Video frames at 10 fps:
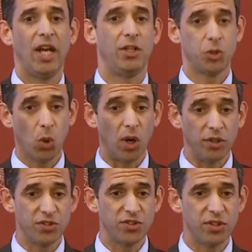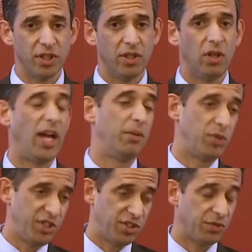and torts, and
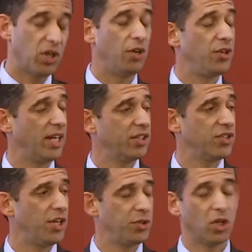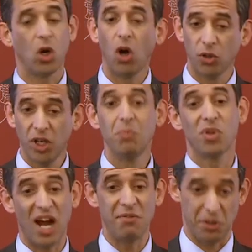breaches of contract, etc., called
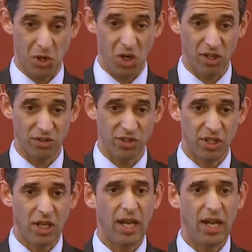private wrongs.